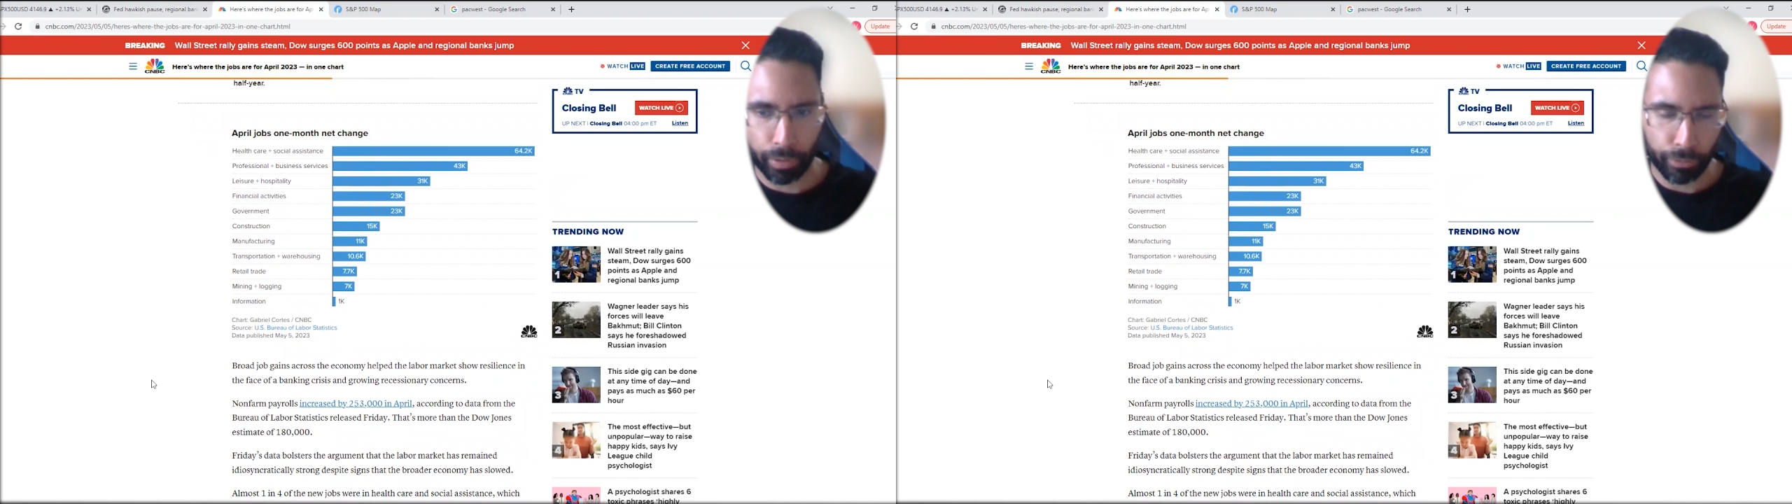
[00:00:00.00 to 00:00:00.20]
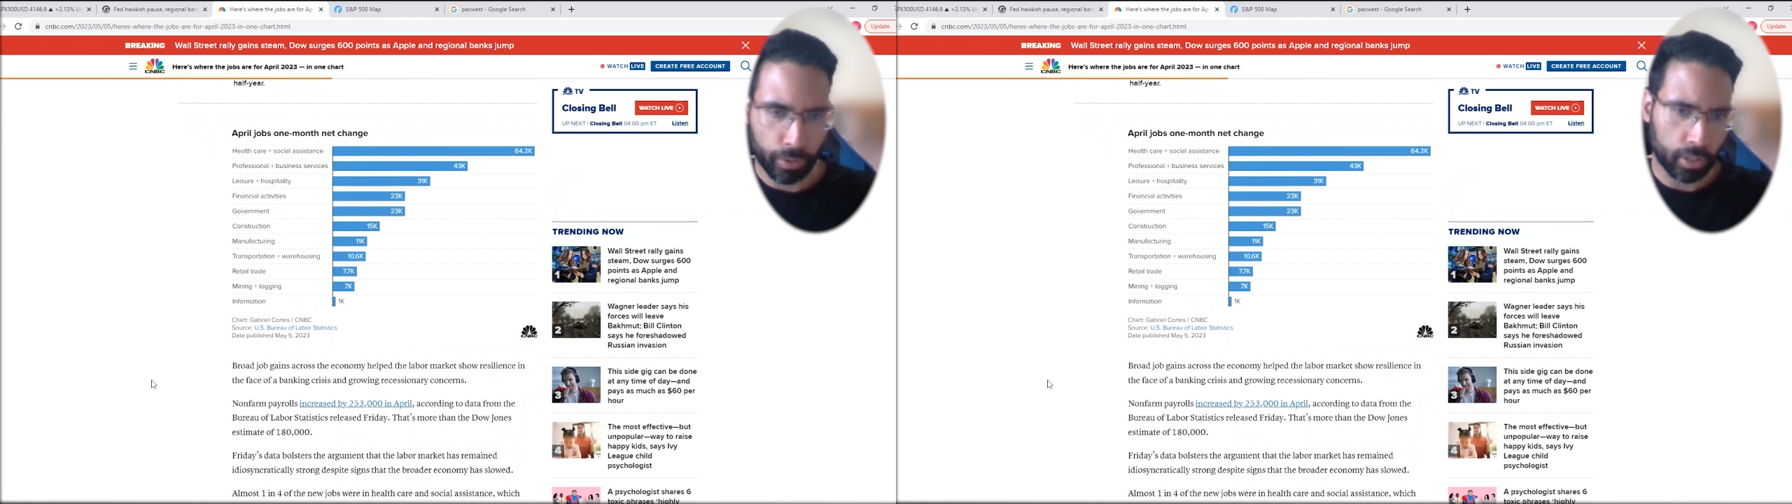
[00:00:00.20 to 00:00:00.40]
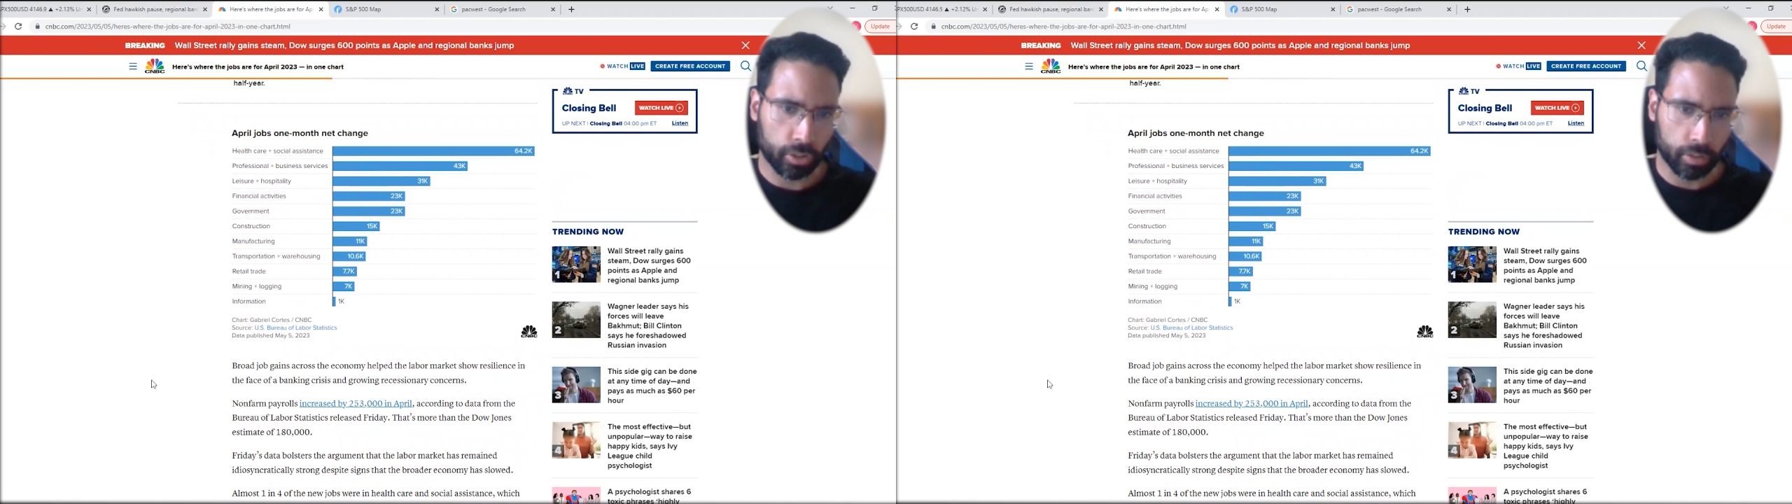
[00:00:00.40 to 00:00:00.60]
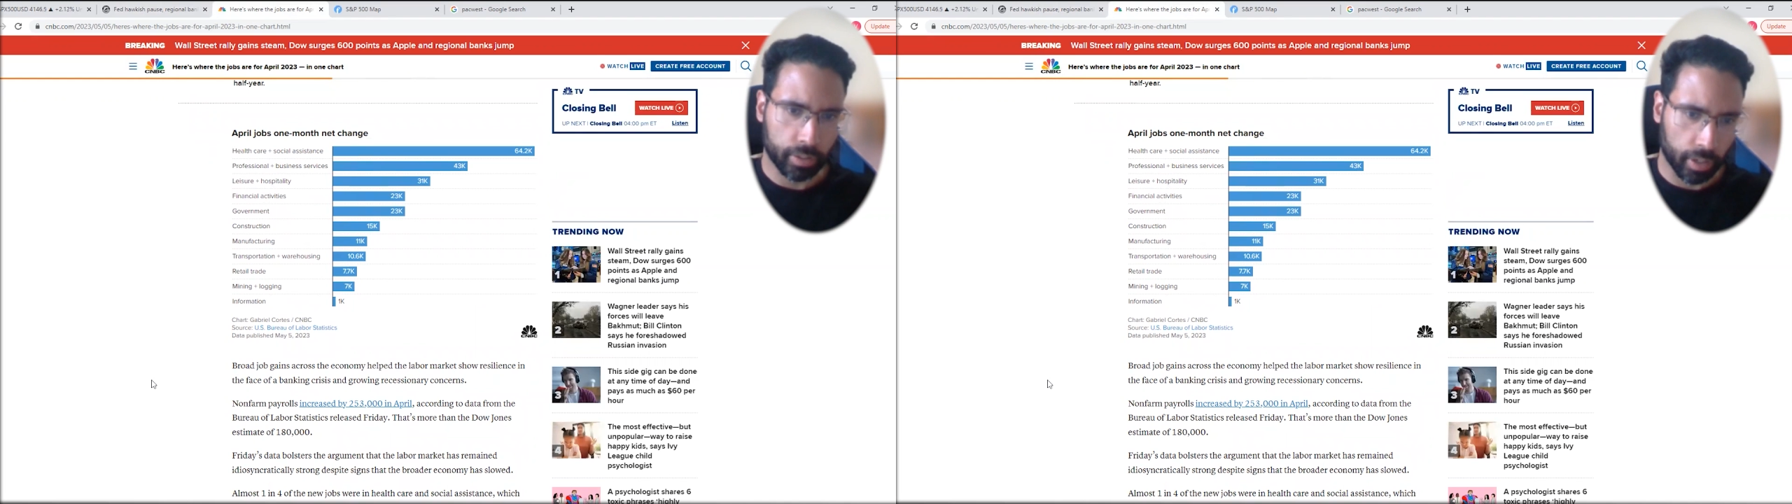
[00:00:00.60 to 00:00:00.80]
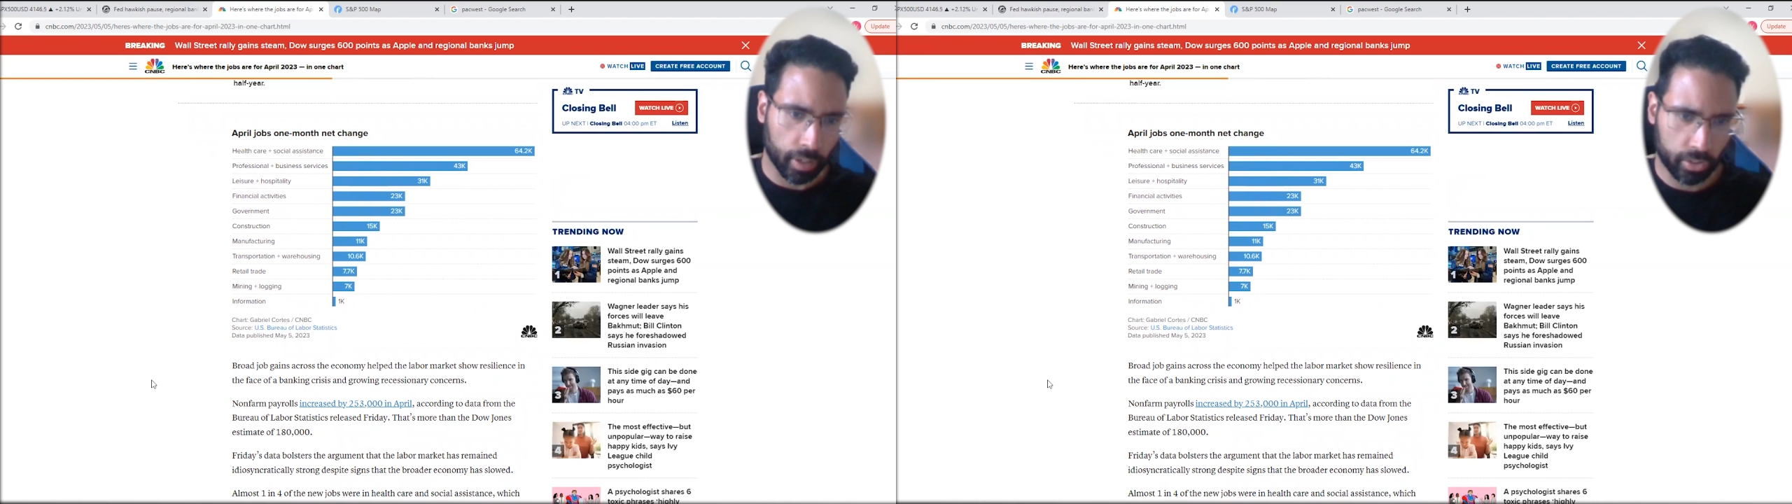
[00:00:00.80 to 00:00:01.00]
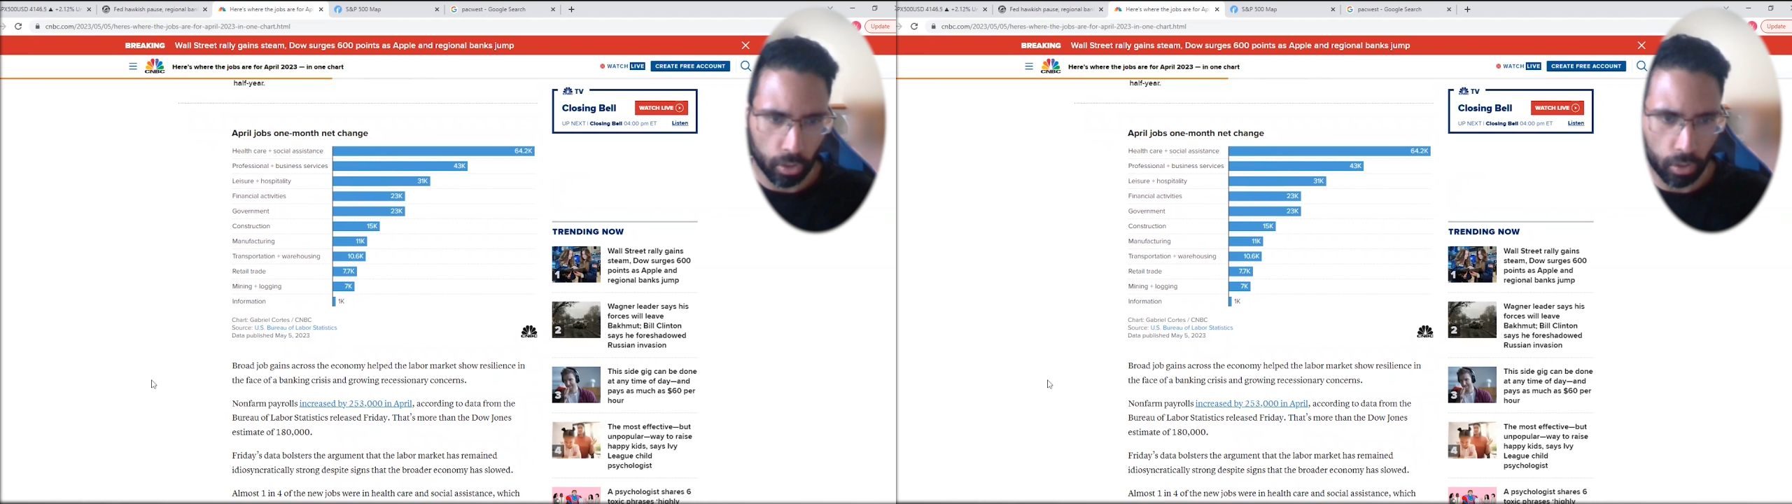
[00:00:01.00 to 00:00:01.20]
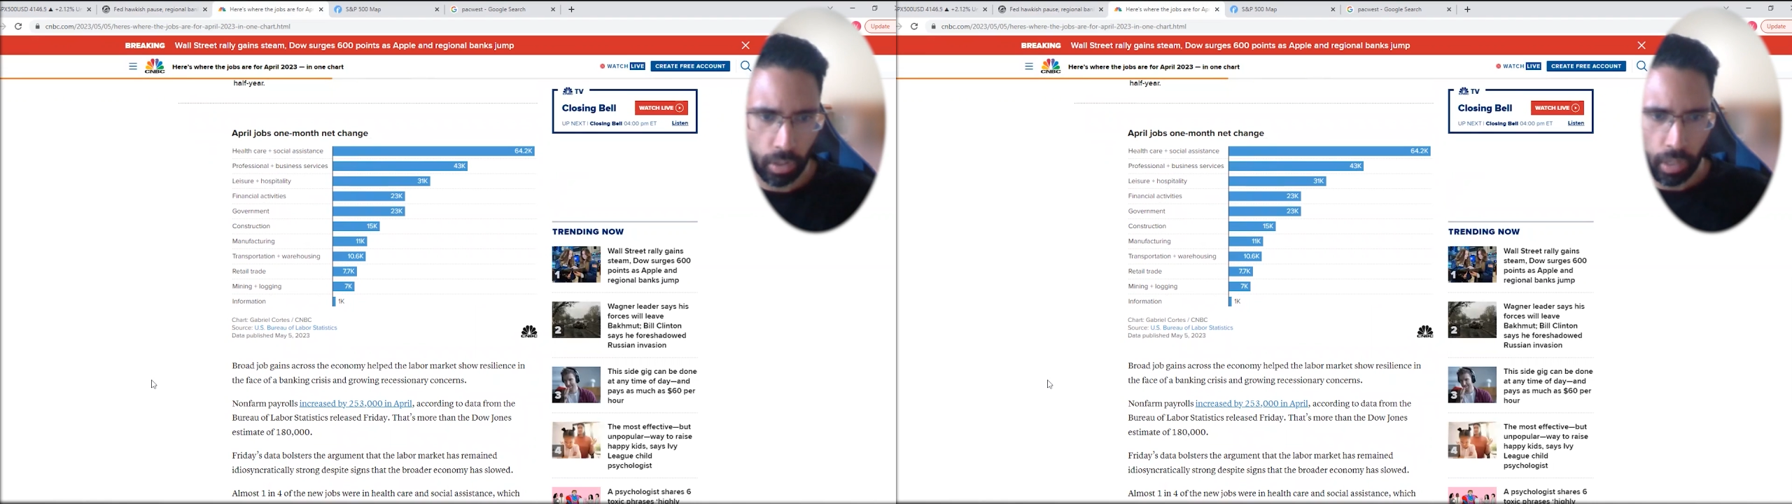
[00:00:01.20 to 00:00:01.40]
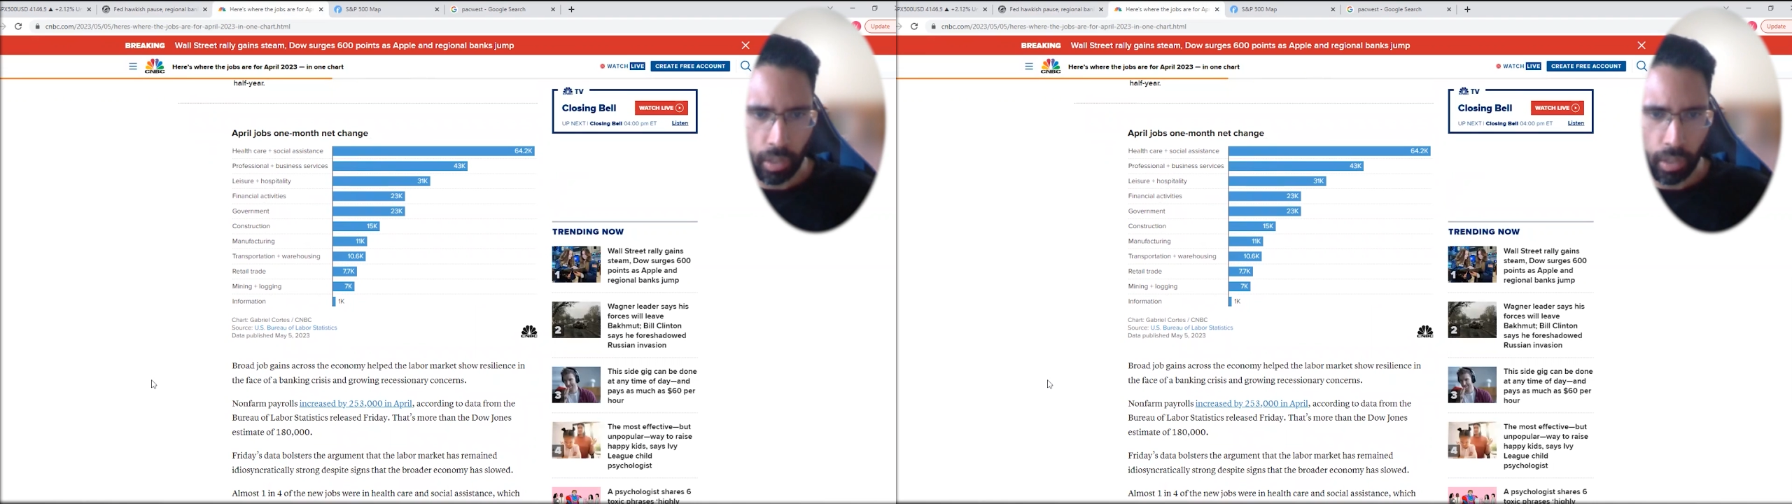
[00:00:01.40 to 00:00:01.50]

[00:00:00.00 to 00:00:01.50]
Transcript: inflation does still